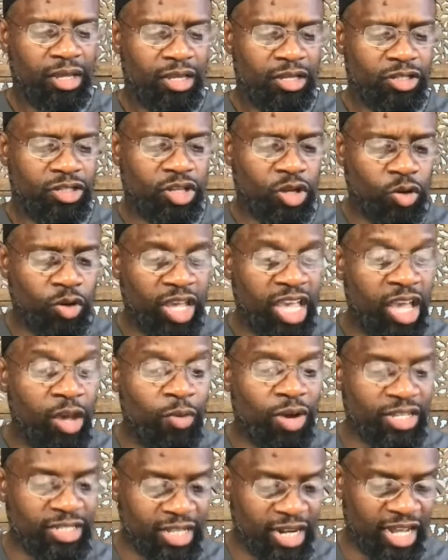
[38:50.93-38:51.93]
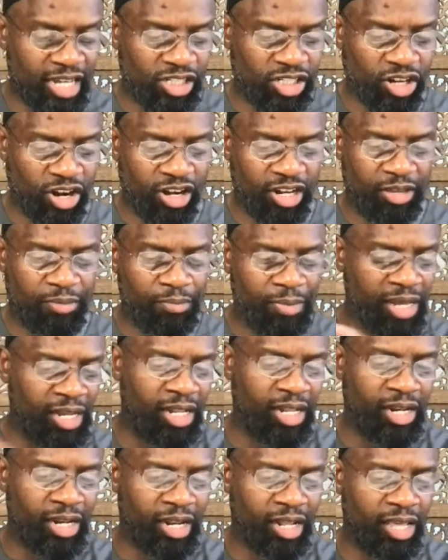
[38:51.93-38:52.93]
So he was an Ash'ari,
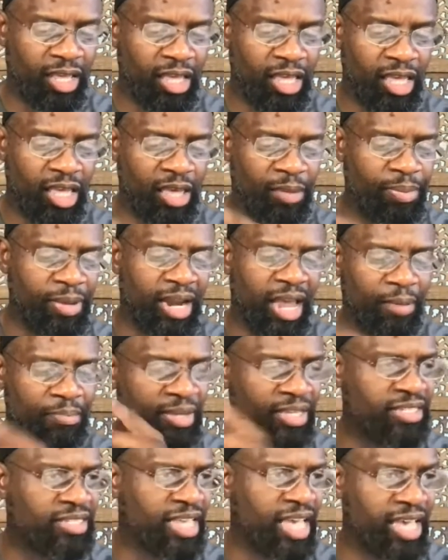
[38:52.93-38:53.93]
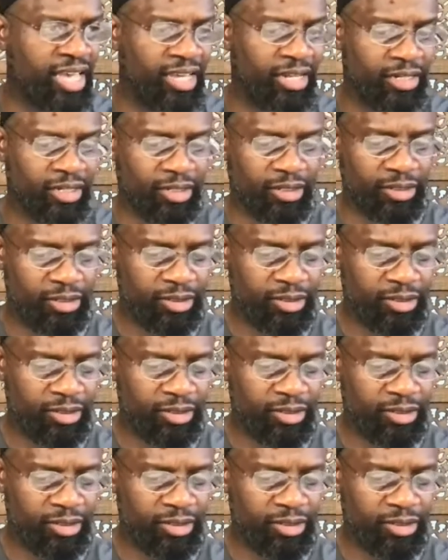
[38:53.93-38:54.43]
meaning Ibn Abi Zayd.